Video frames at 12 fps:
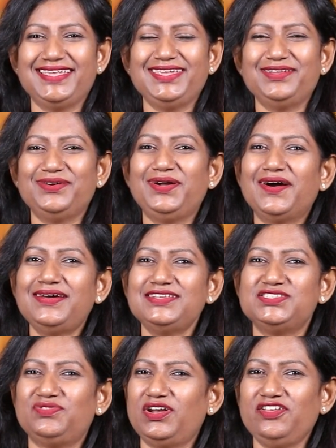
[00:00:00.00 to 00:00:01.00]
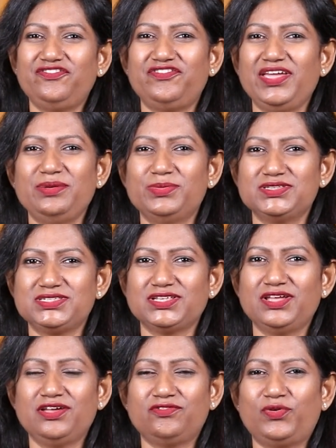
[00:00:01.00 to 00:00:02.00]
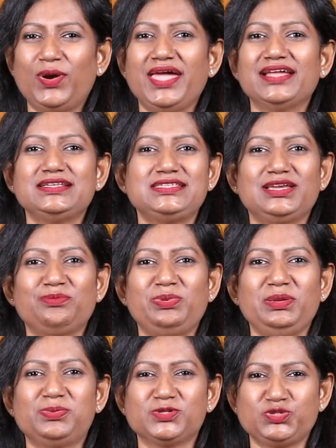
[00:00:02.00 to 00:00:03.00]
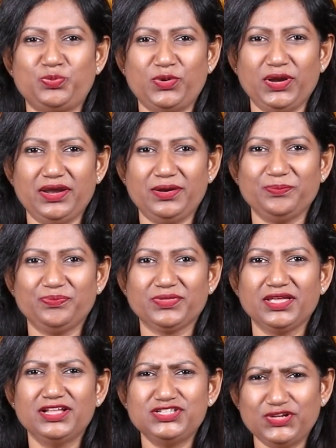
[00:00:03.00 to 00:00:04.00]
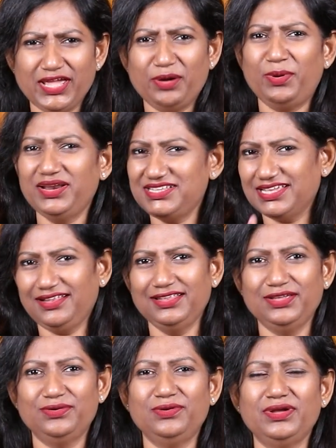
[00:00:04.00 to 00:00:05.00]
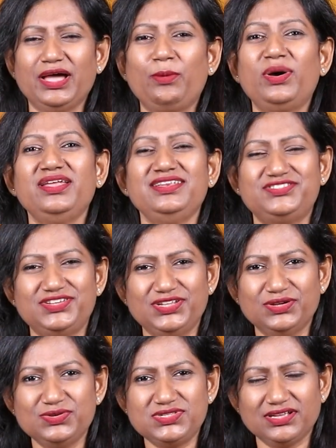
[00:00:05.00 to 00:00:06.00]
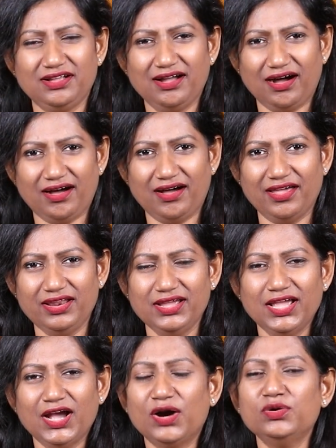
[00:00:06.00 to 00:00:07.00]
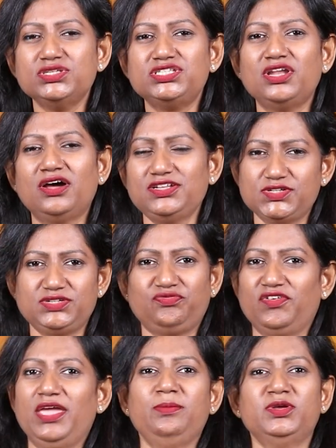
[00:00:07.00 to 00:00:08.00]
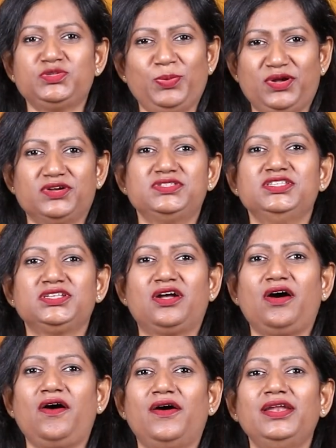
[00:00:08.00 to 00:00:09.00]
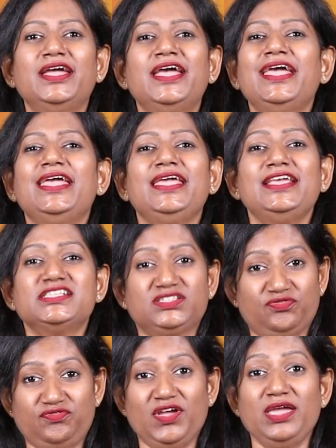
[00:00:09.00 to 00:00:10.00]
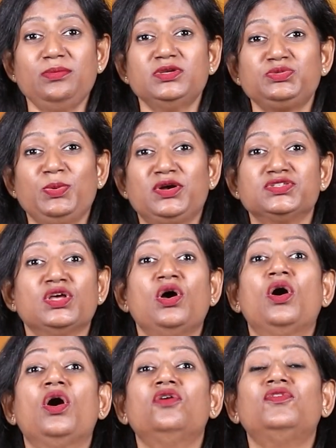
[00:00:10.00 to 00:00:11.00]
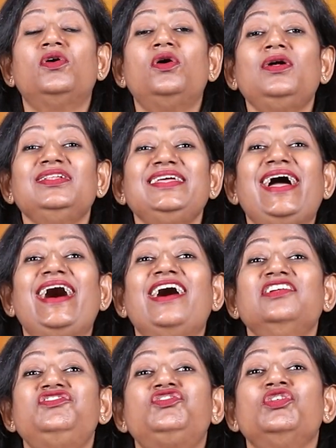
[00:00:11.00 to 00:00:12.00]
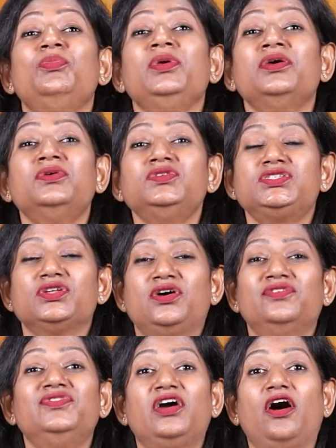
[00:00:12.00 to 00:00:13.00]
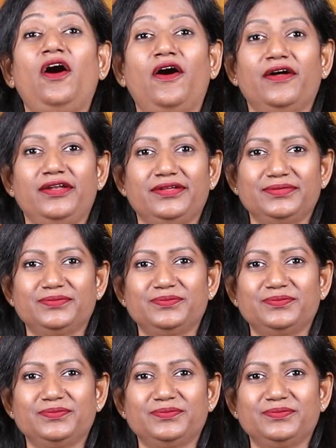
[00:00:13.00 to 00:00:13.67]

You know, God is very famous for answering people's prayer. Today, I want to tell you, I want to introduce a God who is not just famous because he's God, he's famous because of all the attributes of God.